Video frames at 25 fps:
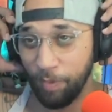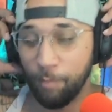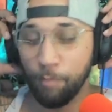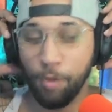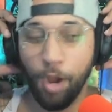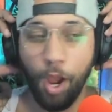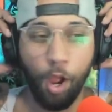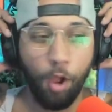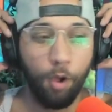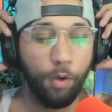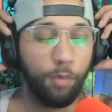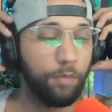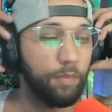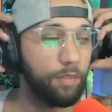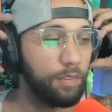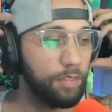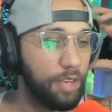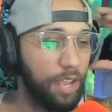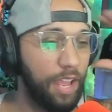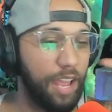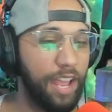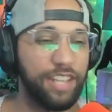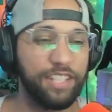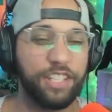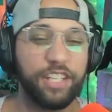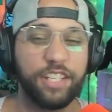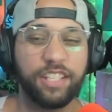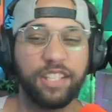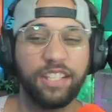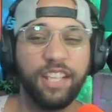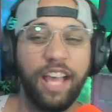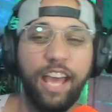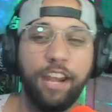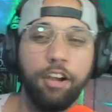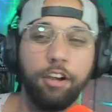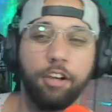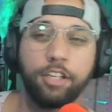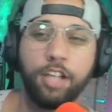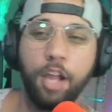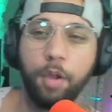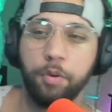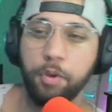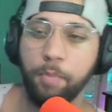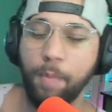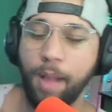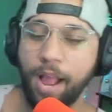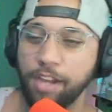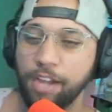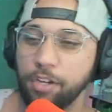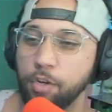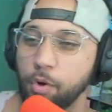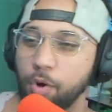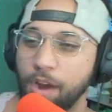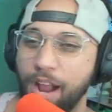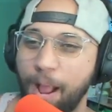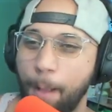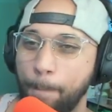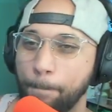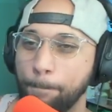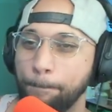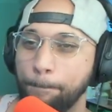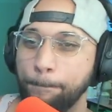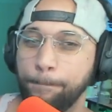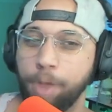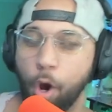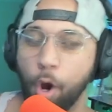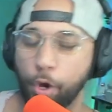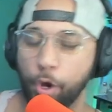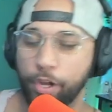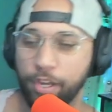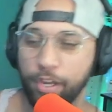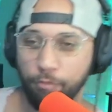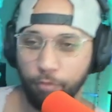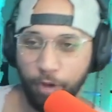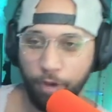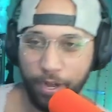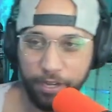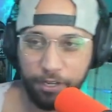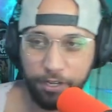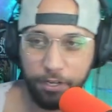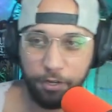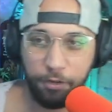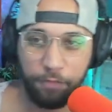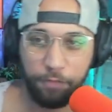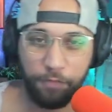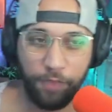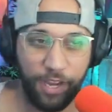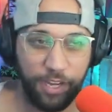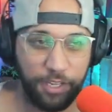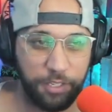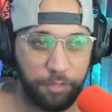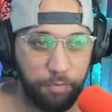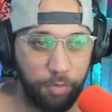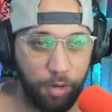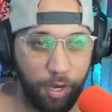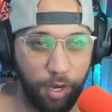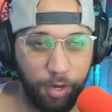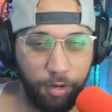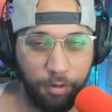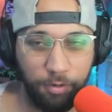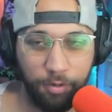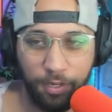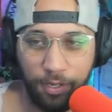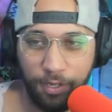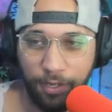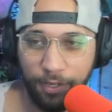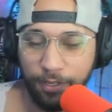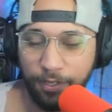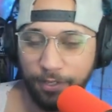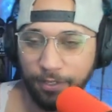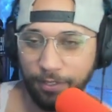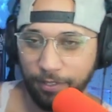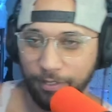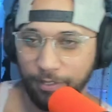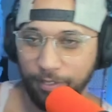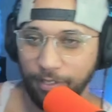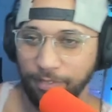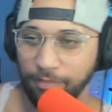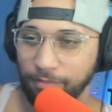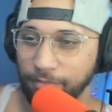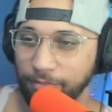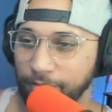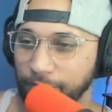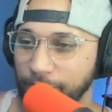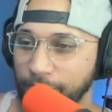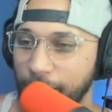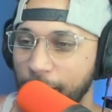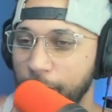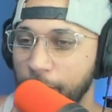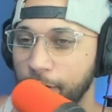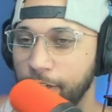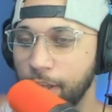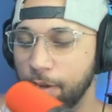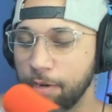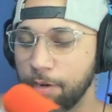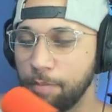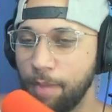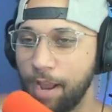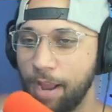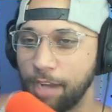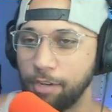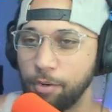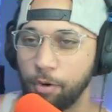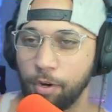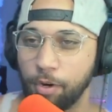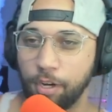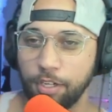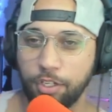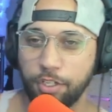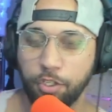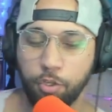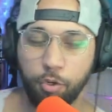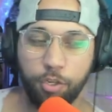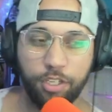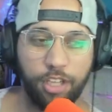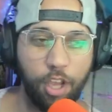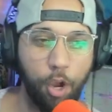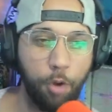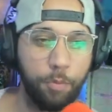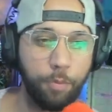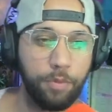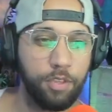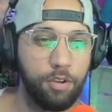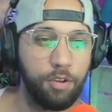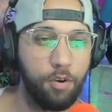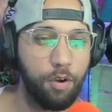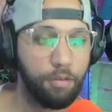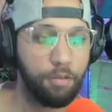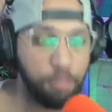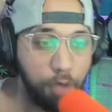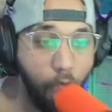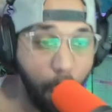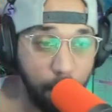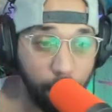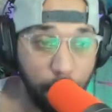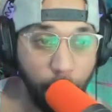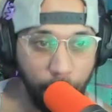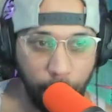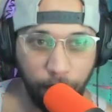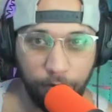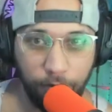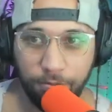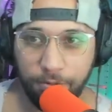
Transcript: bro, just let her come to my door. I'm barking right in her face, bro. Let her come to my door as soon as I open the door. Right,